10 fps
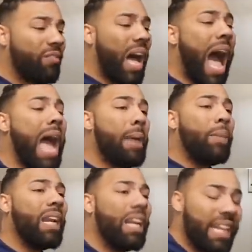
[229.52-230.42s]
If I
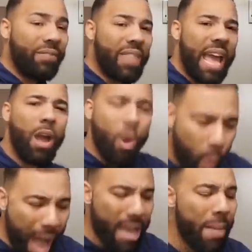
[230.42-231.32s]
believe that,
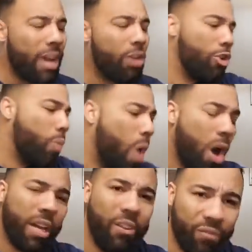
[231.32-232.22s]
why am I going to
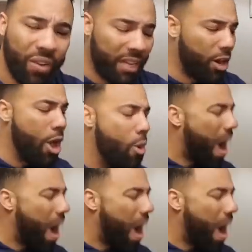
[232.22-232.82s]
walk in fear?